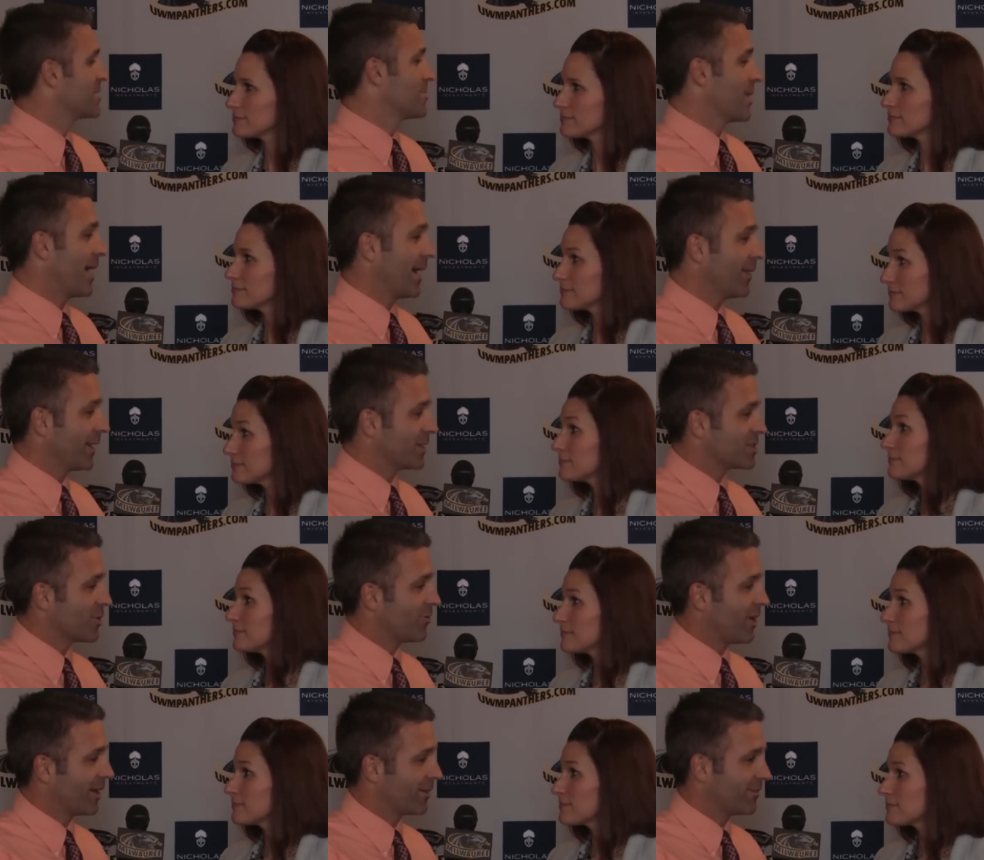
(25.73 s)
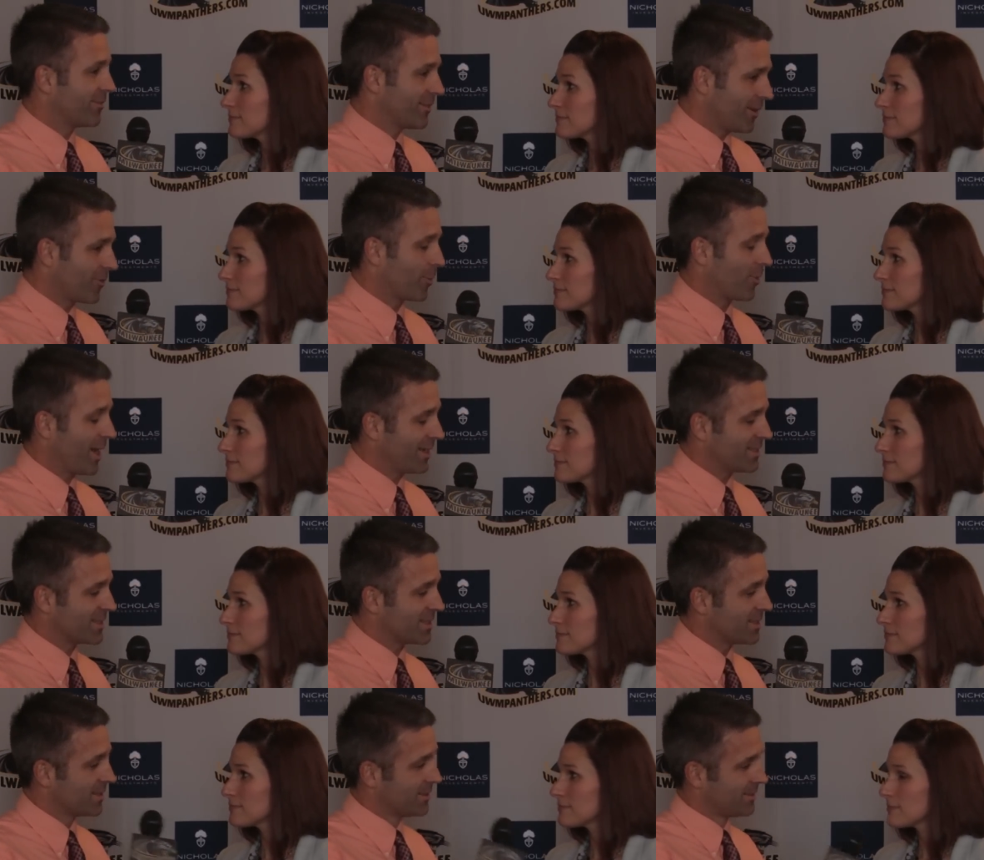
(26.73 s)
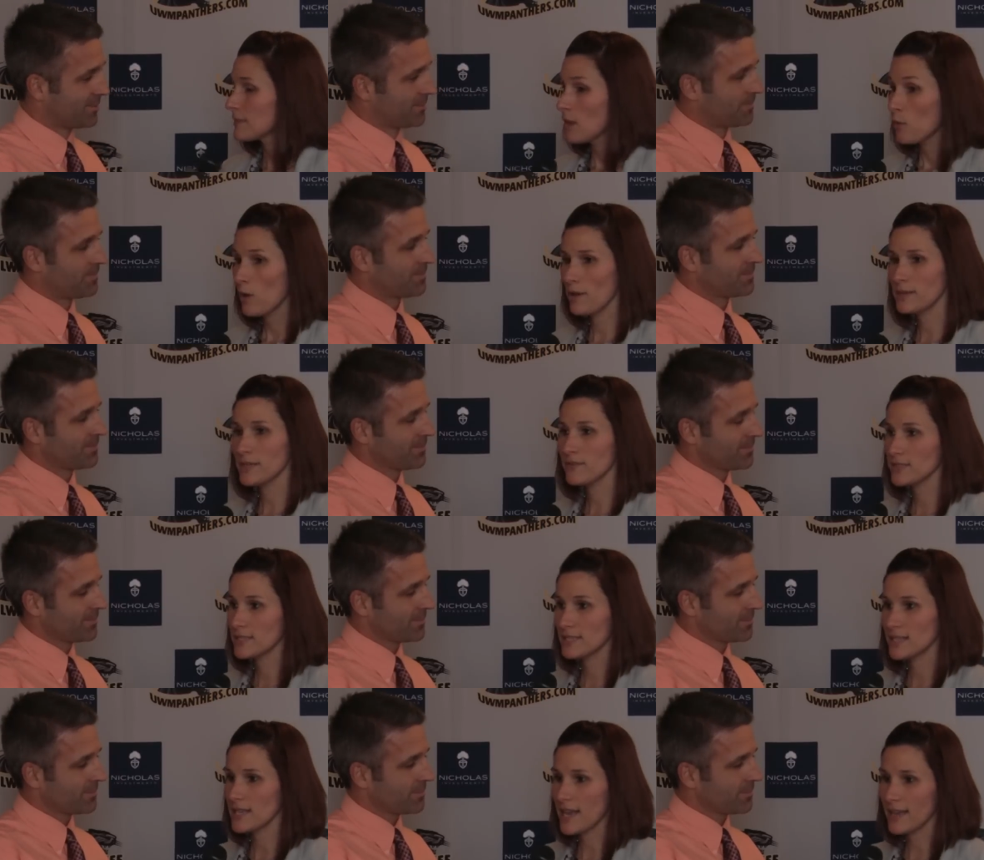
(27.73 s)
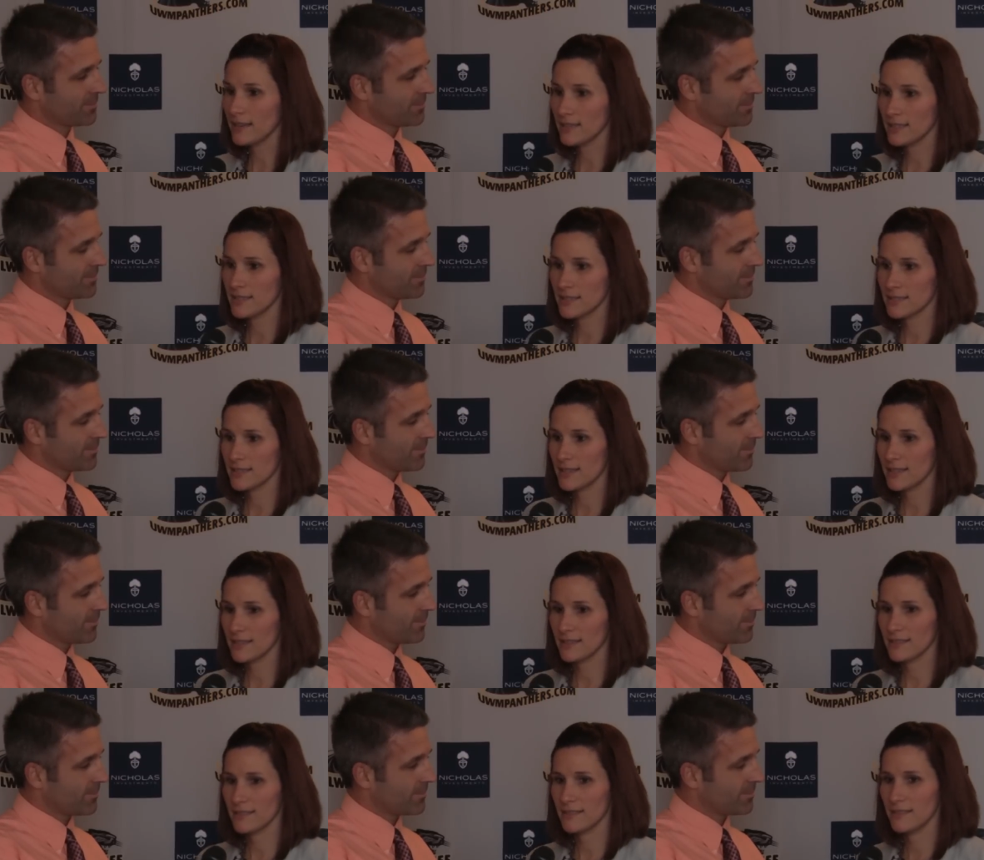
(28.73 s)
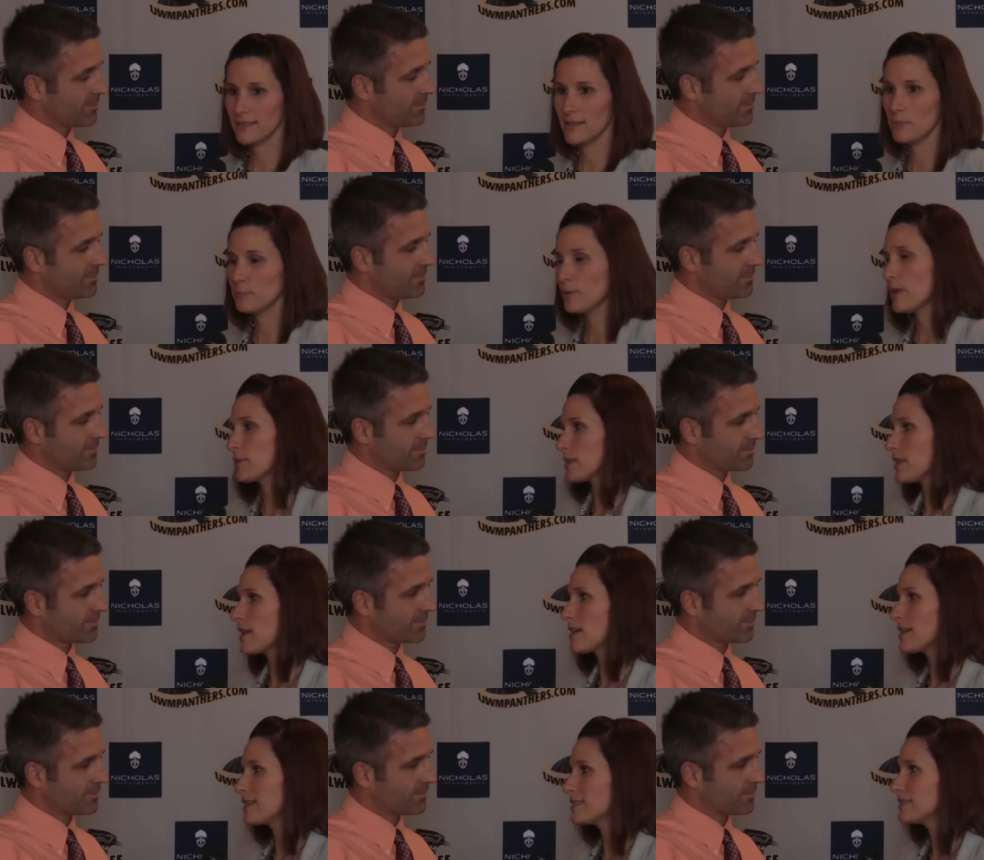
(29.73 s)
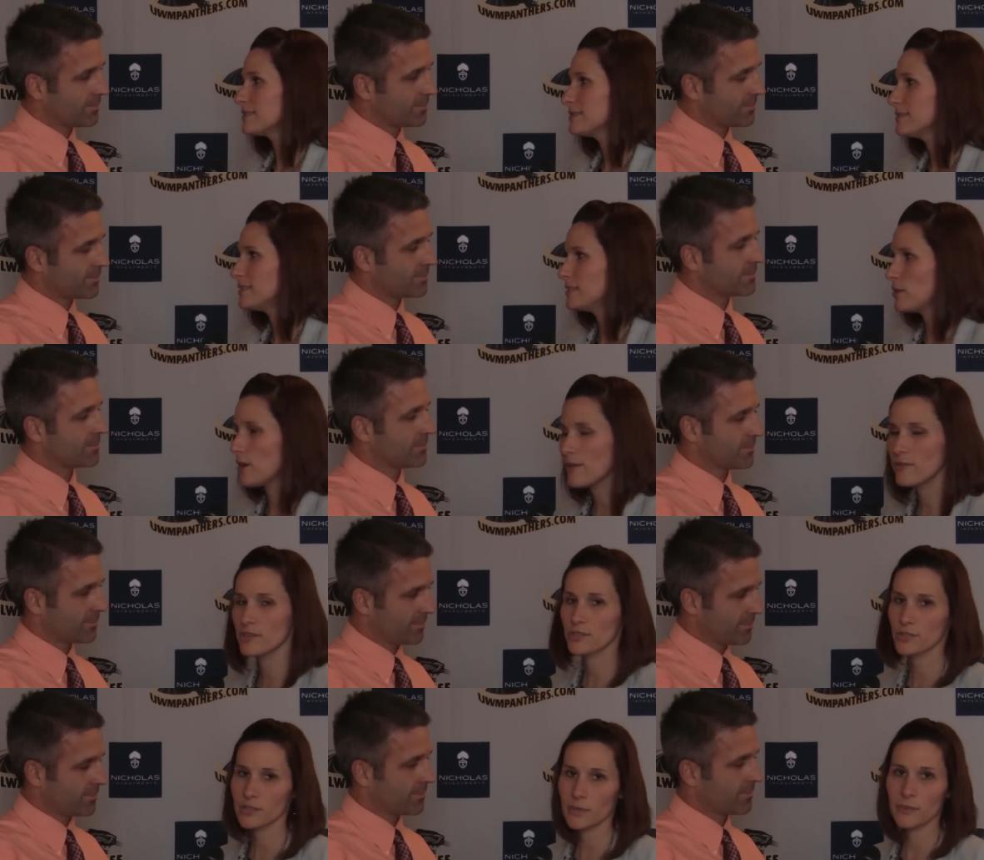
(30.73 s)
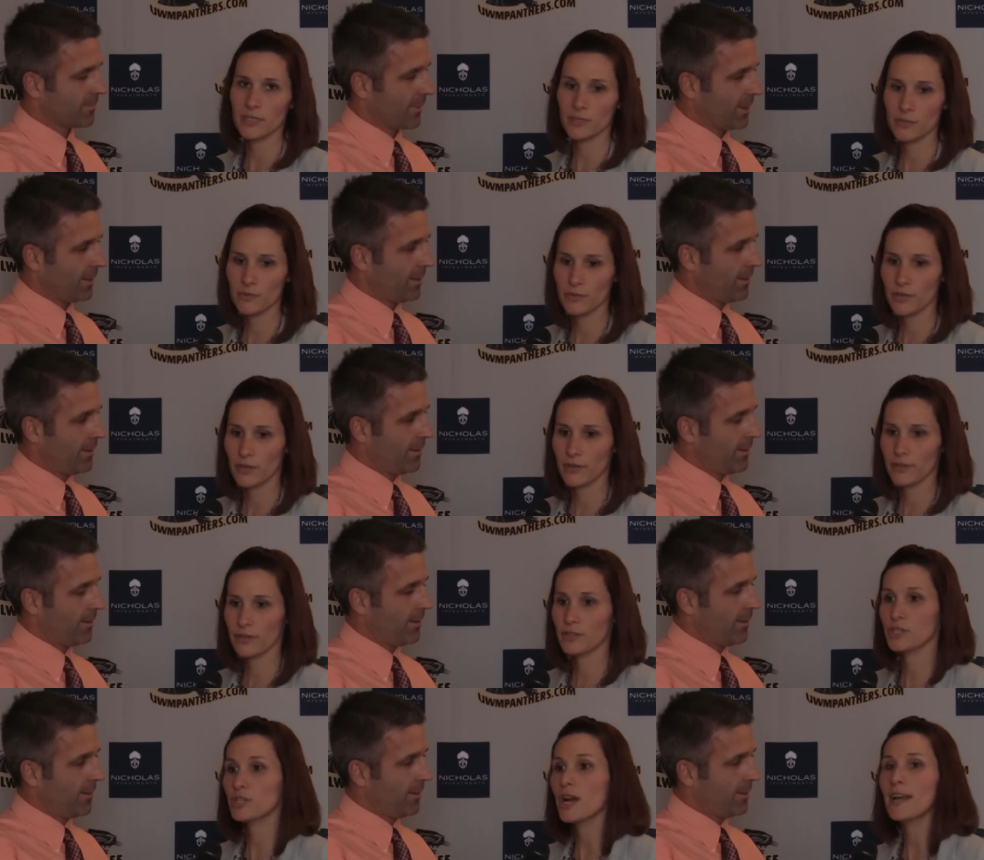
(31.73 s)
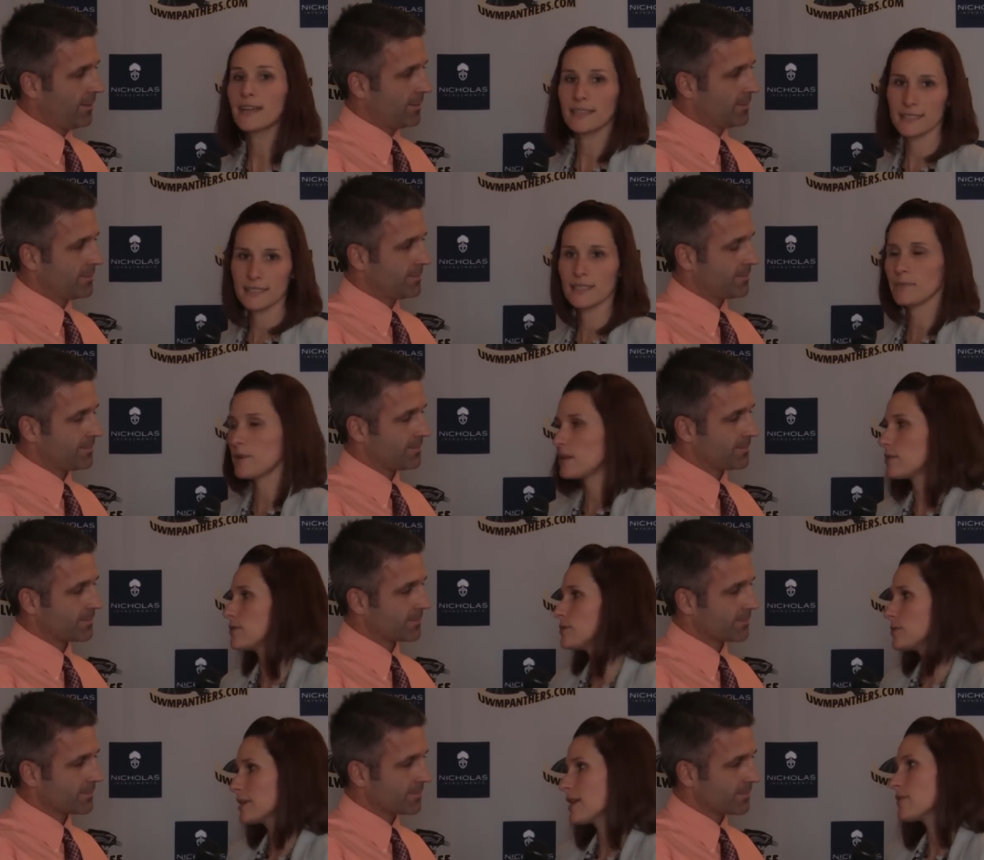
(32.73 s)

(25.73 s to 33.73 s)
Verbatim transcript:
Speaker 1: some of the highlights so far of, of the practices?
Speaker 2: Well, I would definitely say the highlight is that they play with a lot of heart. You know, every drill that we do, they're they're trying to get better. They're doing